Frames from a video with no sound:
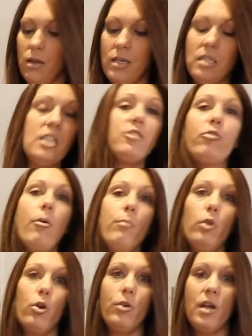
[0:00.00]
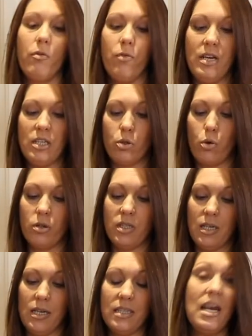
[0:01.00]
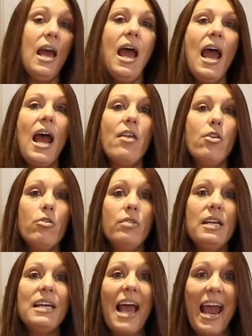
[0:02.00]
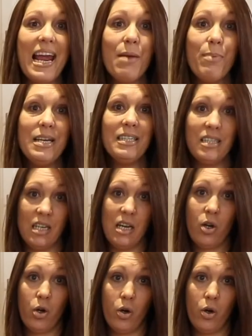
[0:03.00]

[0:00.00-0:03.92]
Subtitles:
This is from Learning Resources, and they're the ABC